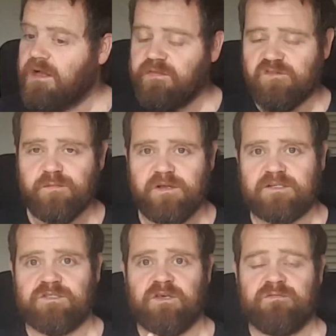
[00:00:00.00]
This is because
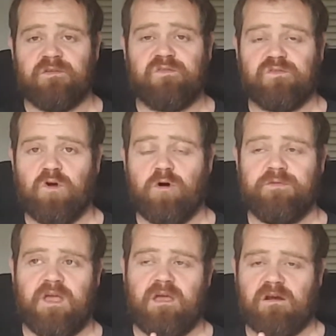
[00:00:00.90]
there's nothing to stop
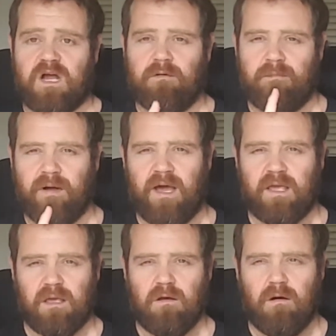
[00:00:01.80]
the air coming back,